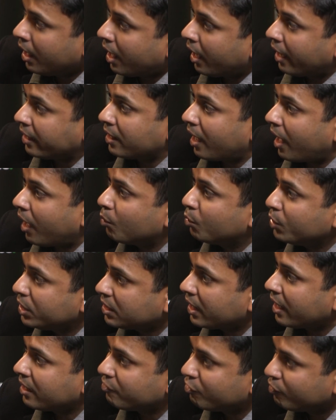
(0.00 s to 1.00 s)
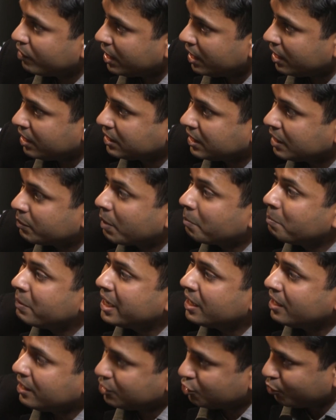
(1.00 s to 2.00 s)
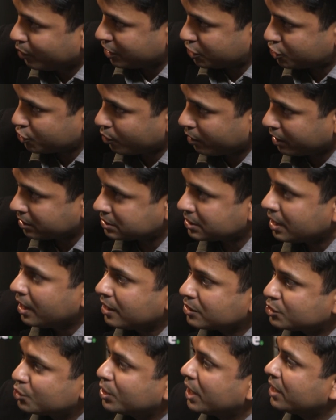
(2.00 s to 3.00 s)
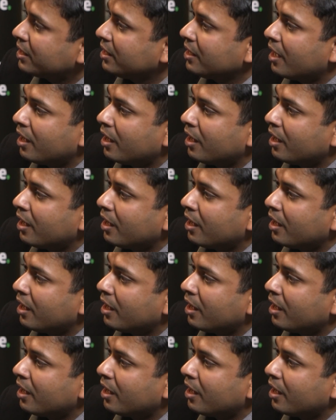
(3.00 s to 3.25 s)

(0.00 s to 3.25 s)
and how we can really give a meaning to insurance so that